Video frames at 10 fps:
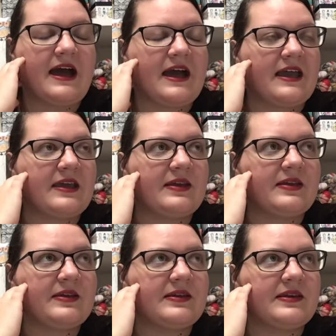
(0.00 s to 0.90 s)

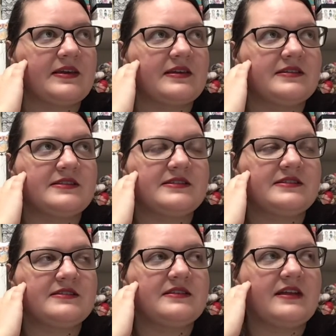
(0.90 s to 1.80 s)
I
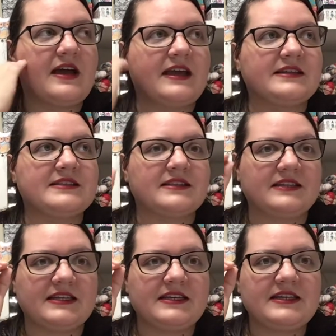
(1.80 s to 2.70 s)

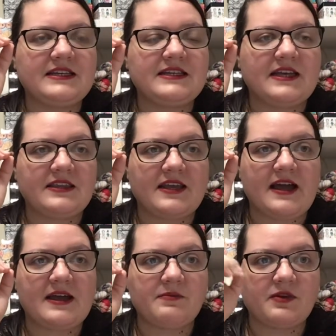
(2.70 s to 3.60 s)
deleted the
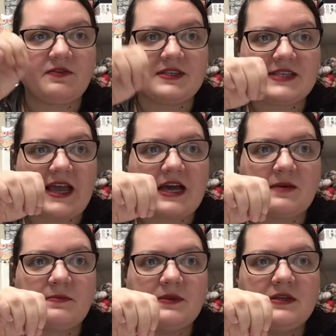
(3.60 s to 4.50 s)
iMovies app